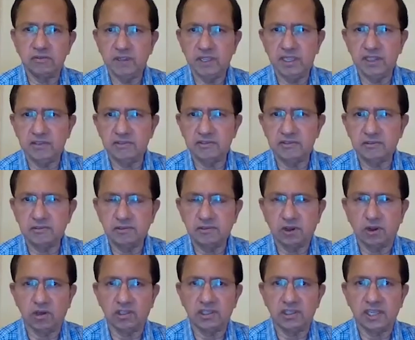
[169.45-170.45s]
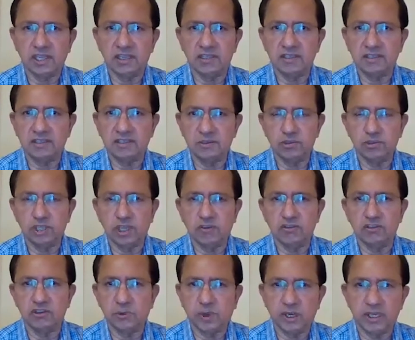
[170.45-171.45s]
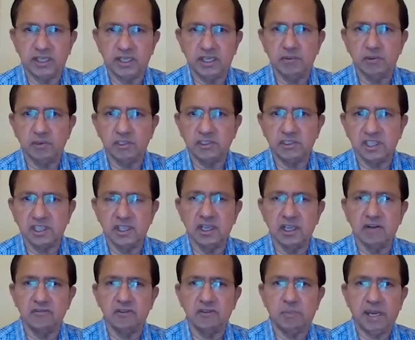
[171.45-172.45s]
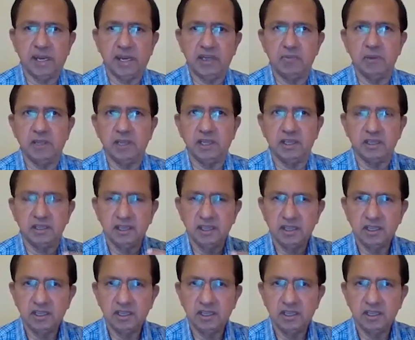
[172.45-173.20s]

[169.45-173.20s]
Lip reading: We thought that 2020 was the year of the pandemic.